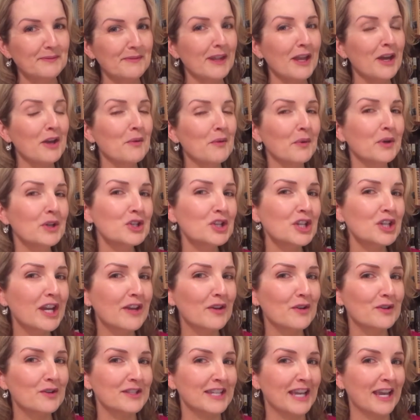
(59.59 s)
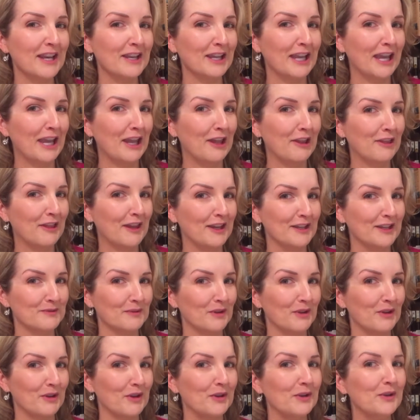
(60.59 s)
And I want to share those 10 key things
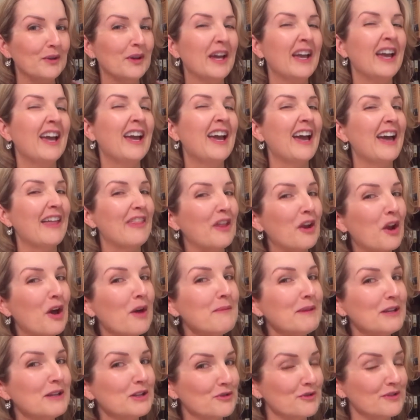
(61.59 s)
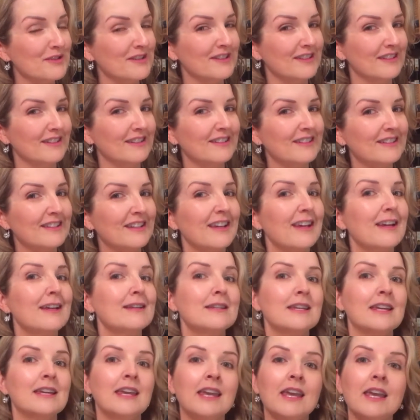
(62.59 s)
with you. And then I'm interested
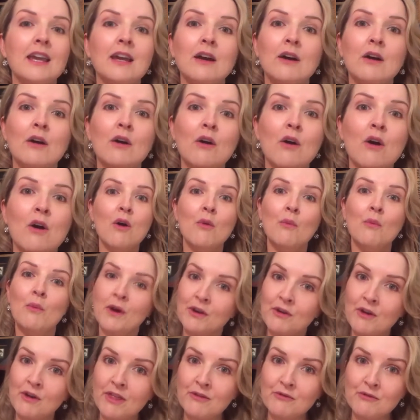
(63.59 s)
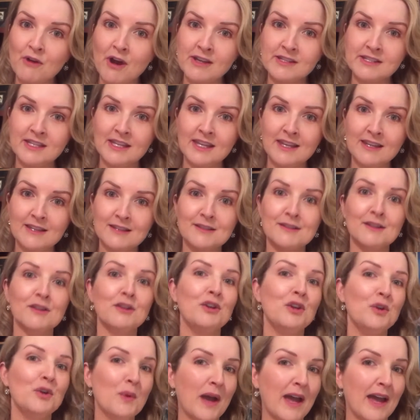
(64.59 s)
to hear what are other ideas that
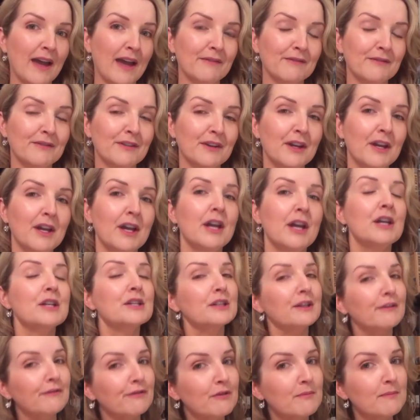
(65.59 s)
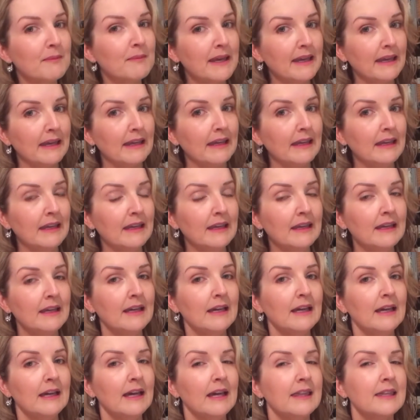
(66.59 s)
you have. So for me,
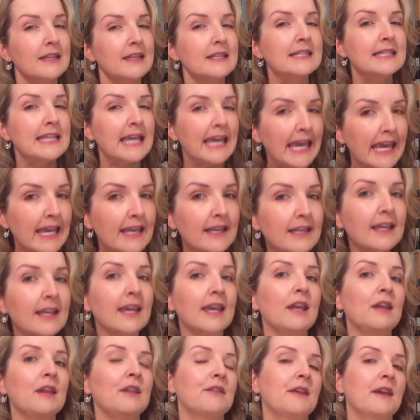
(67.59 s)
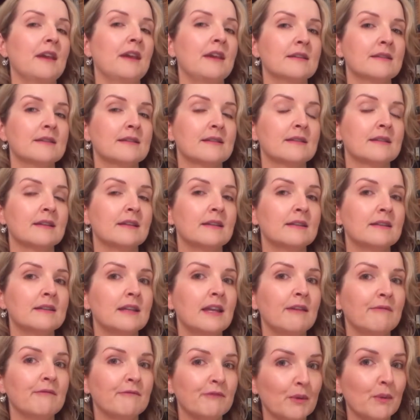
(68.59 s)
the 10 key things that
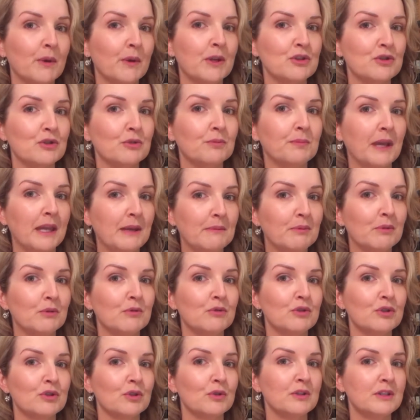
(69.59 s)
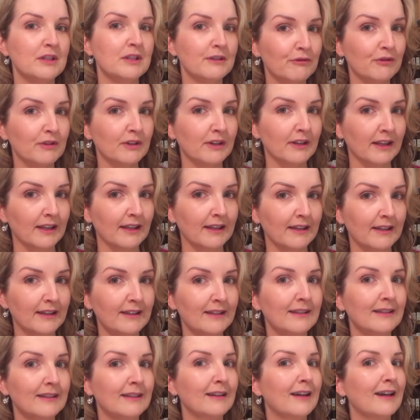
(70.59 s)
influential people do
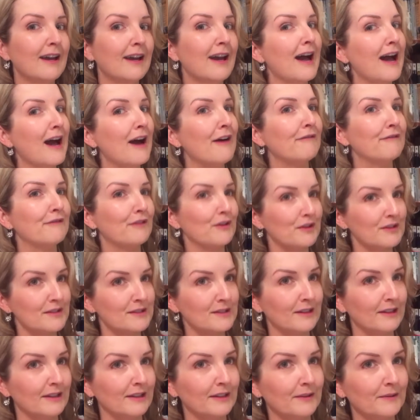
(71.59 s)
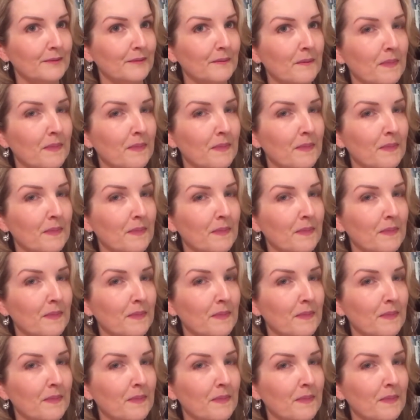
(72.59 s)
differently are firstly,